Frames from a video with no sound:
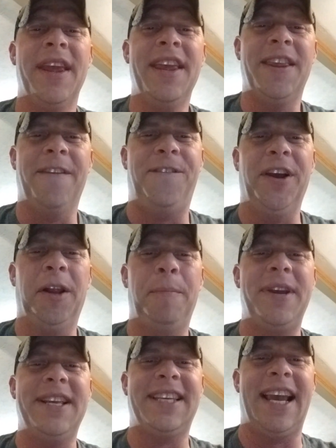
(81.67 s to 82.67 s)
The
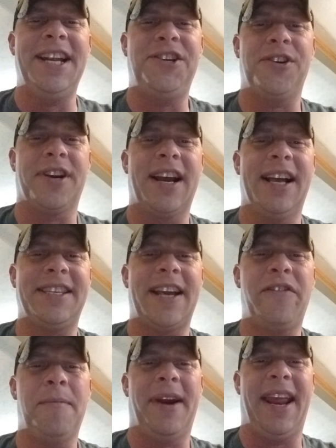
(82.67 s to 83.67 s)
Philippines hates your guts.
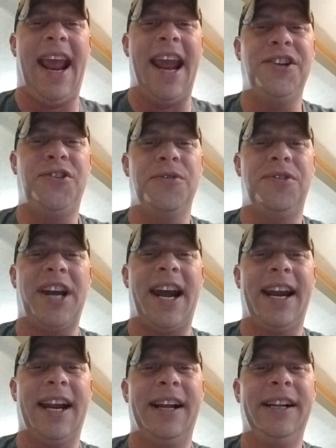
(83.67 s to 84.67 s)
Everybody hates you,
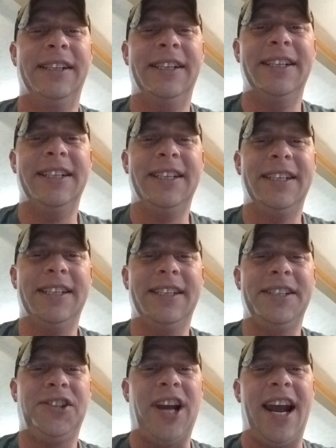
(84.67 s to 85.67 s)
China.
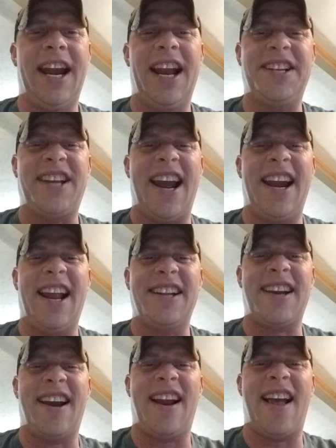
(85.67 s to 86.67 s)
China, China,
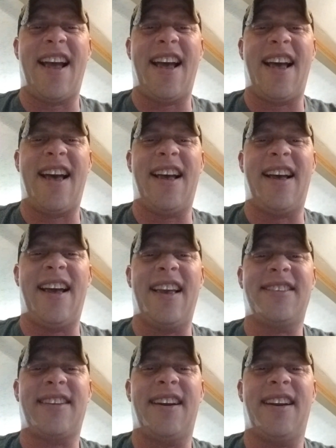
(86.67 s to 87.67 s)
China, I
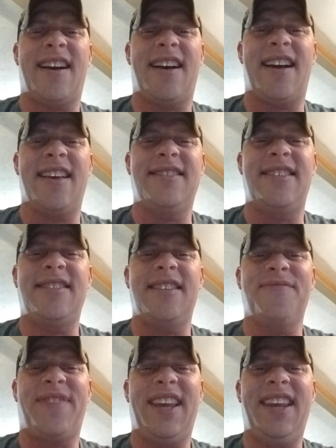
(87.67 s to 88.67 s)
China, I Xi
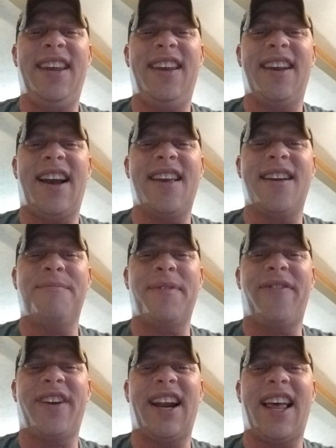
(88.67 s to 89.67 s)
Jinping, I am for
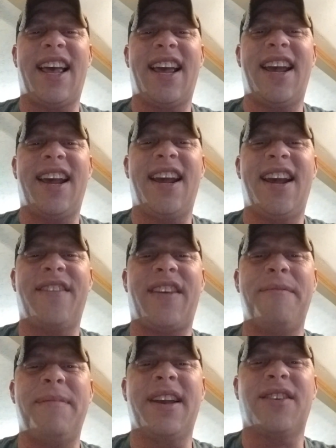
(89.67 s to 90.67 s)
life, I
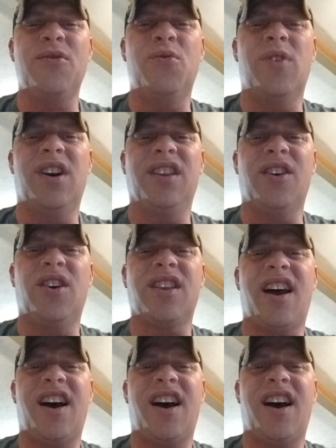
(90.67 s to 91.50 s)
make new world order.